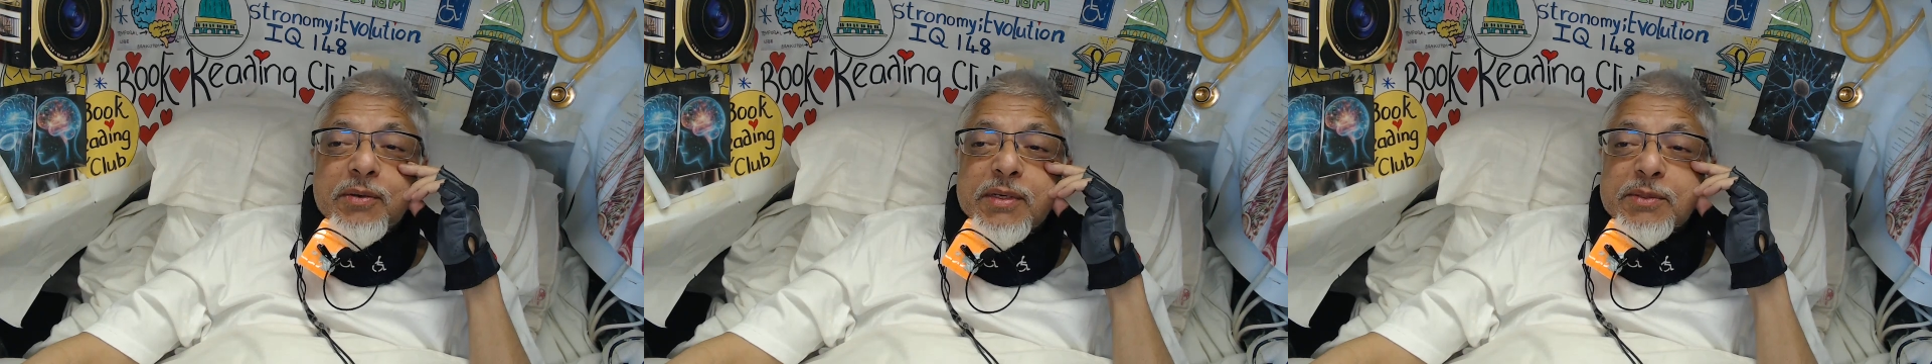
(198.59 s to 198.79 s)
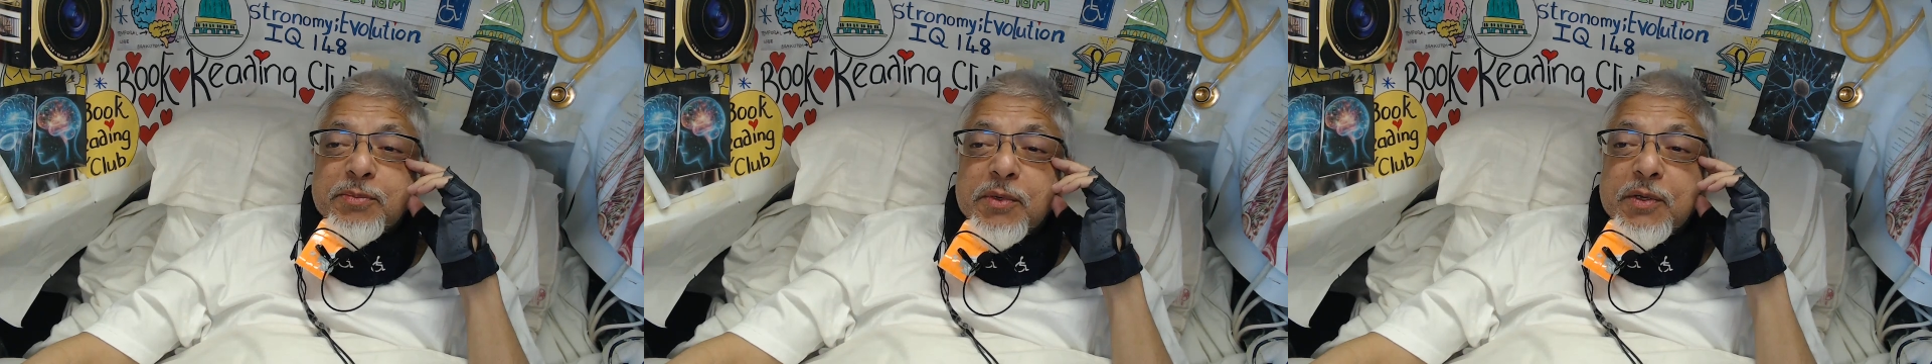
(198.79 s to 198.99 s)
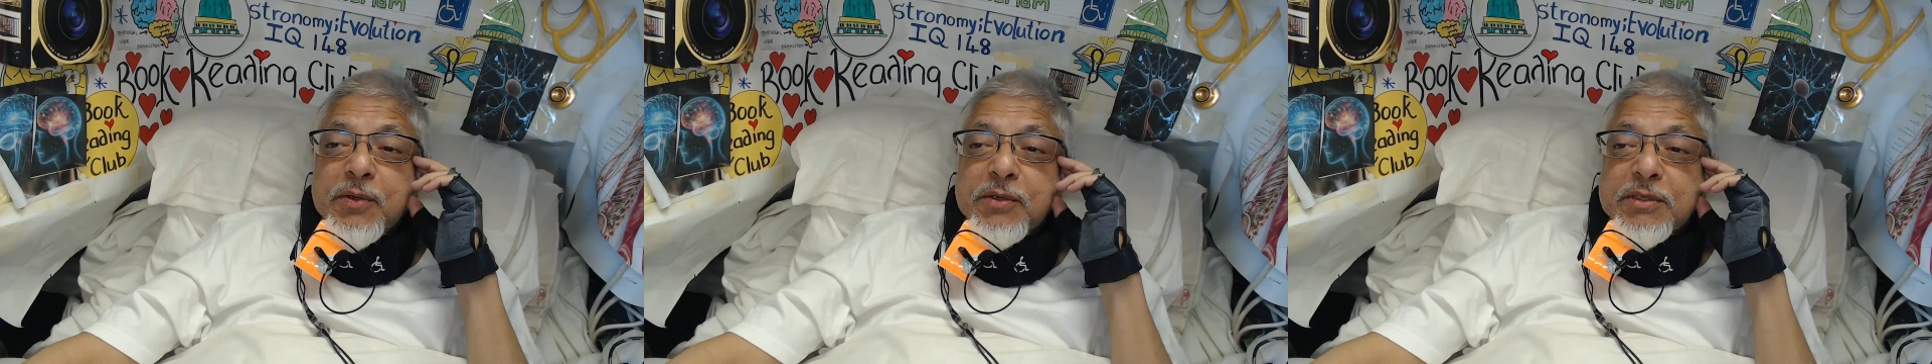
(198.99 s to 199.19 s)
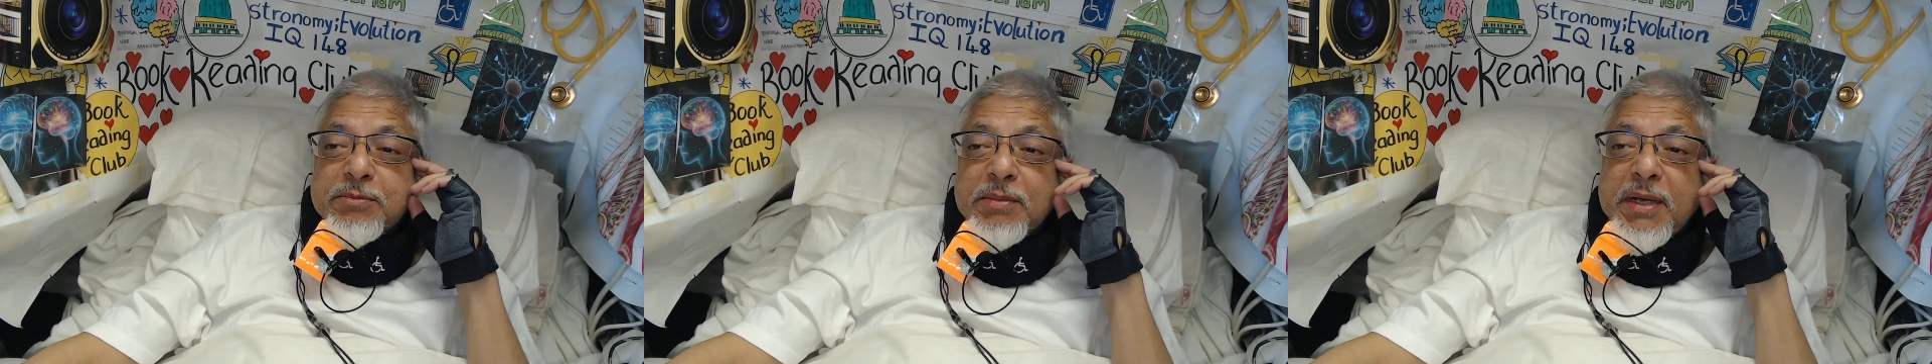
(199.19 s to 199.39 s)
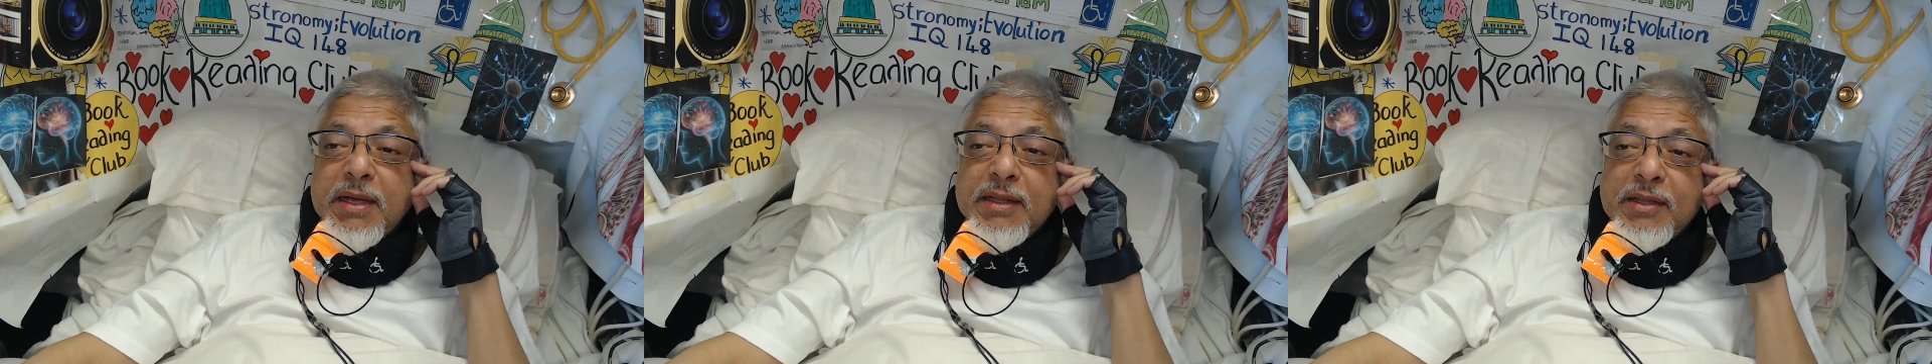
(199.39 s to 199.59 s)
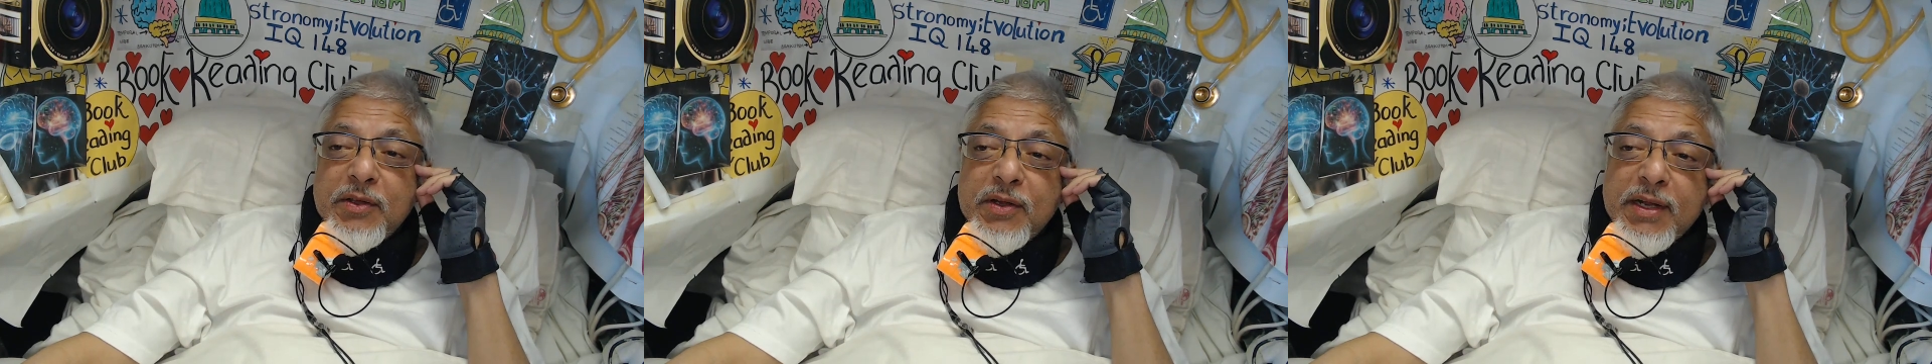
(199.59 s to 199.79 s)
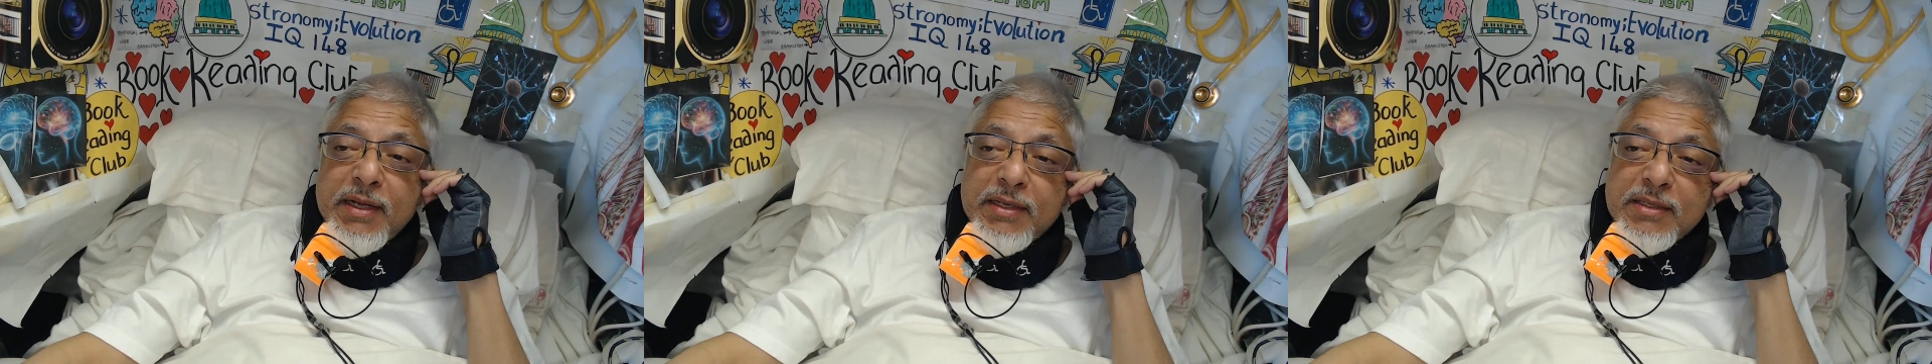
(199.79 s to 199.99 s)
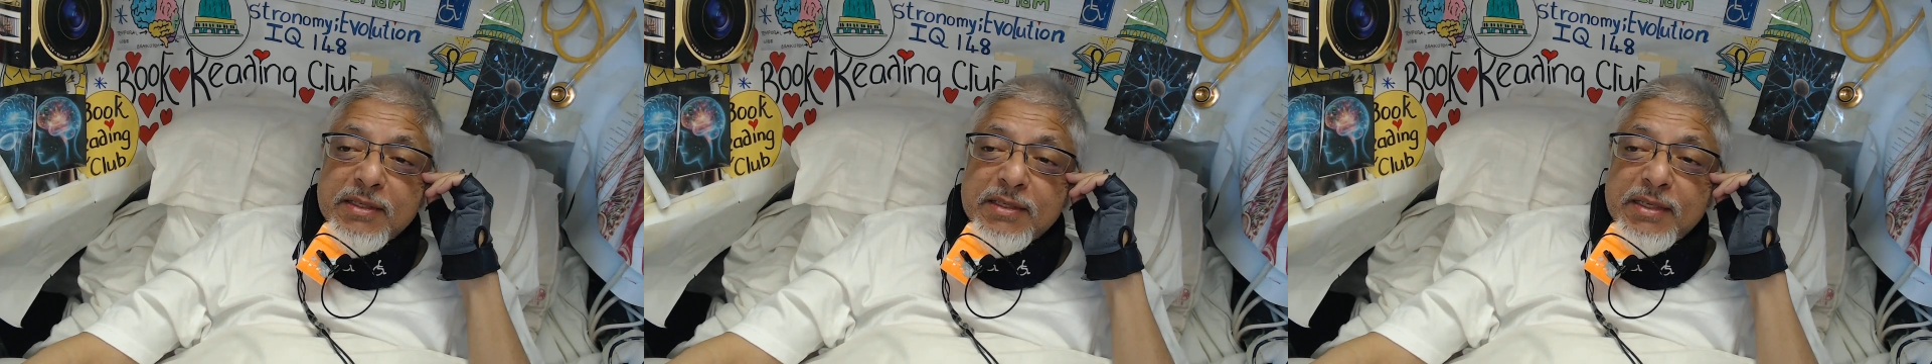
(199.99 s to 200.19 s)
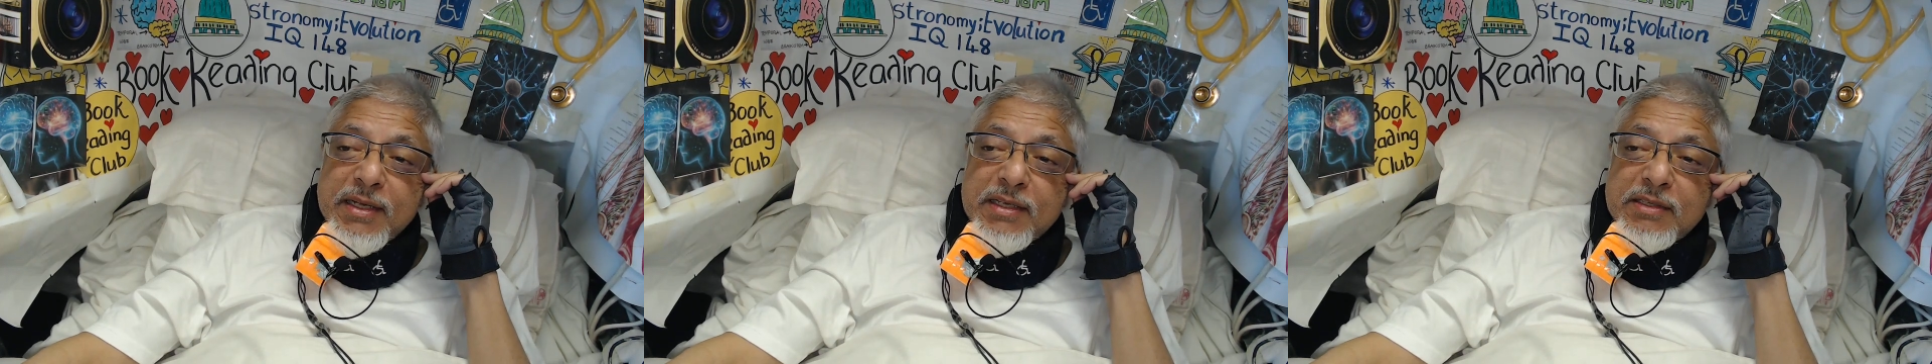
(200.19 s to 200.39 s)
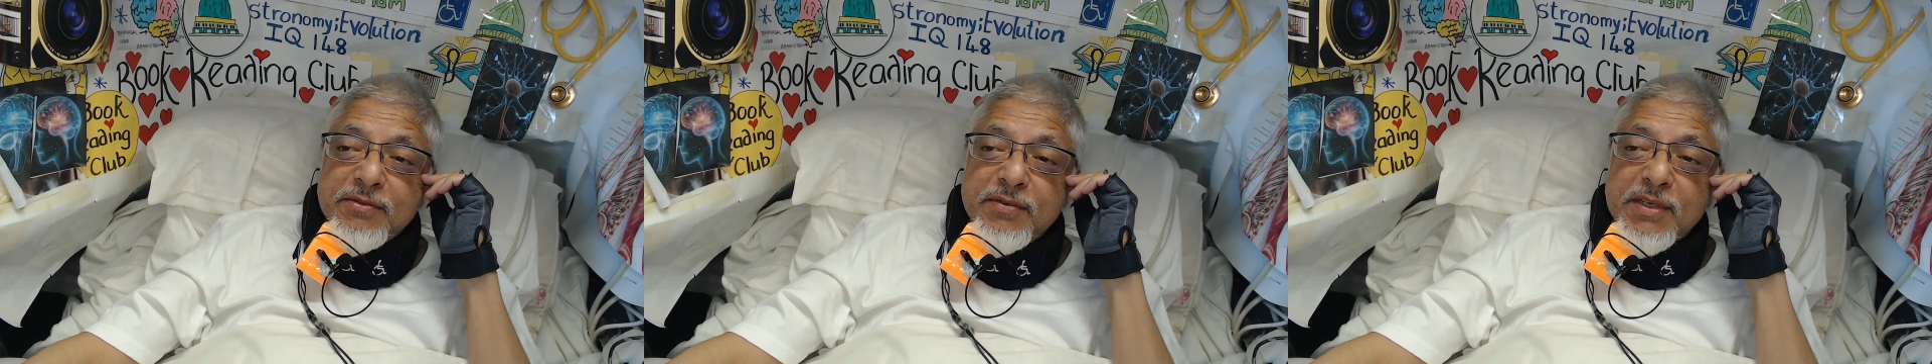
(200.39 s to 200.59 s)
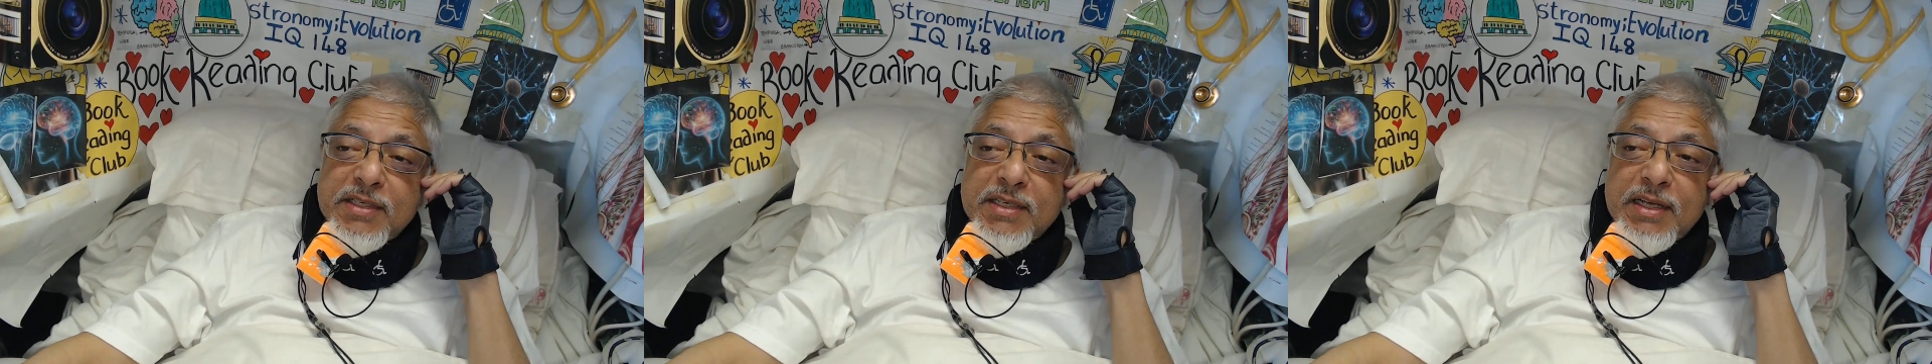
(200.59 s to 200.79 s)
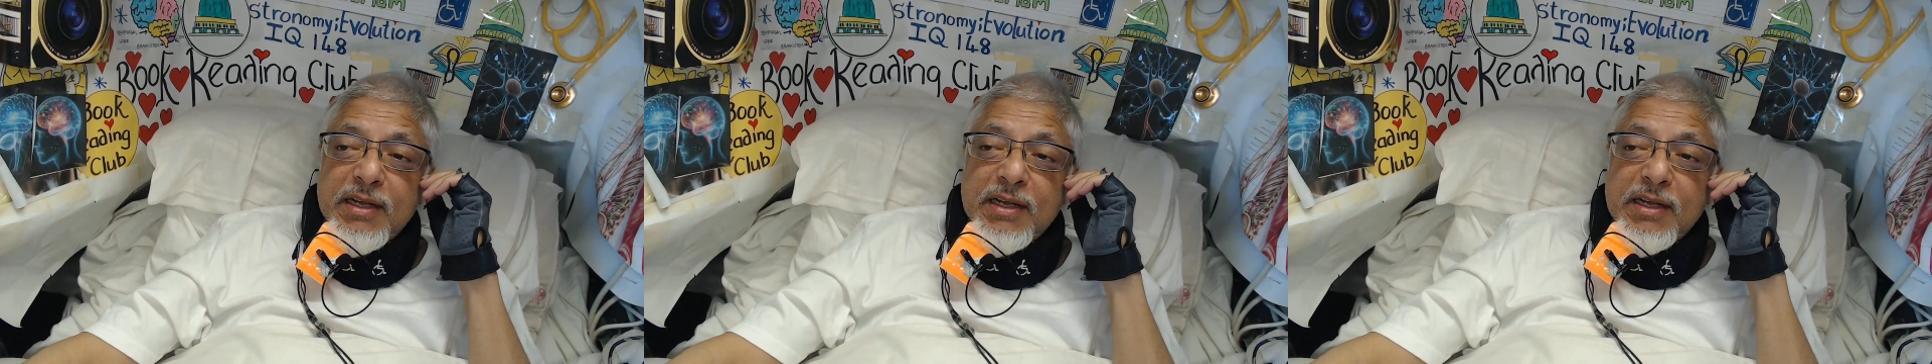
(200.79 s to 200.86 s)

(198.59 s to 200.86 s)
was produced by the United States Fish